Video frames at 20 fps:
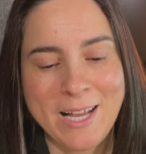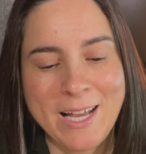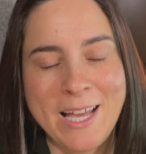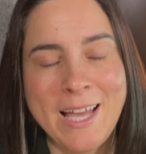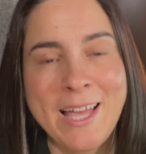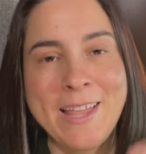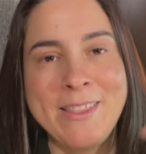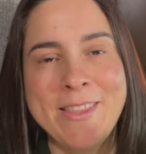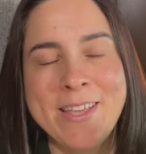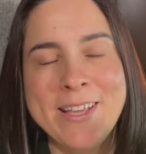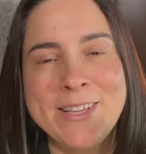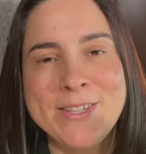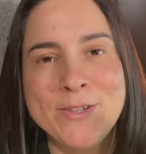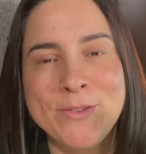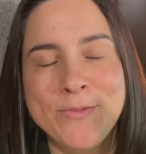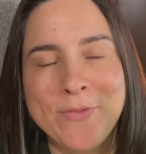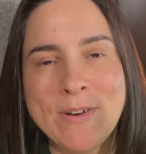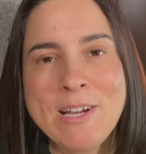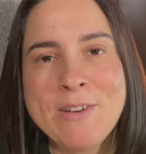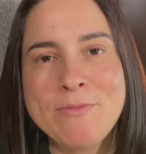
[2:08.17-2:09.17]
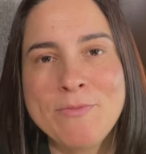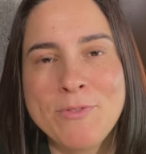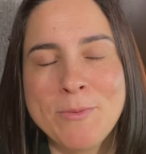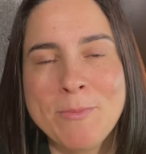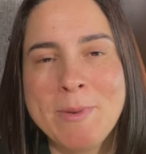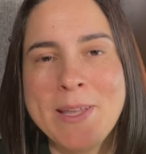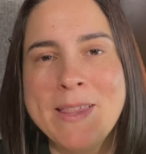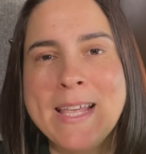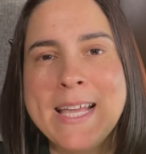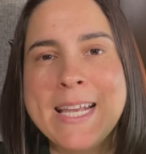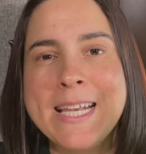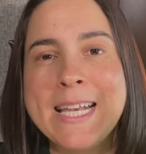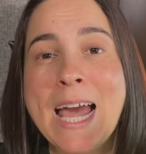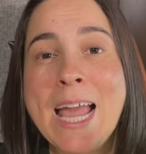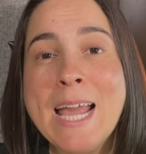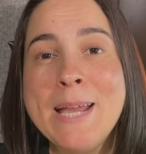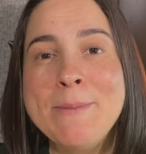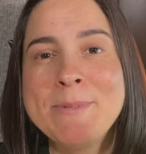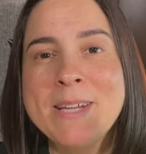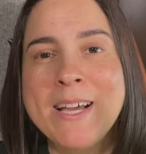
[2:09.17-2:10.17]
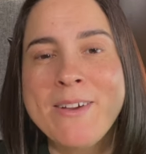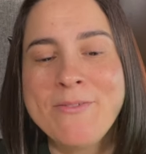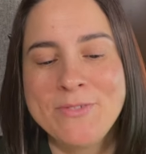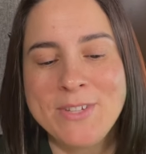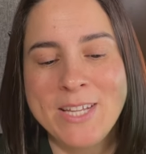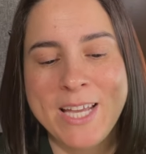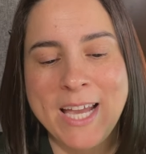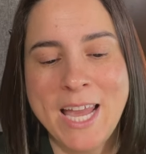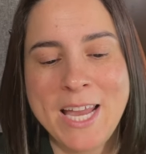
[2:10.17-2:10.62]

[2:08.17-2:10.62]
And there's three of them, and they're named after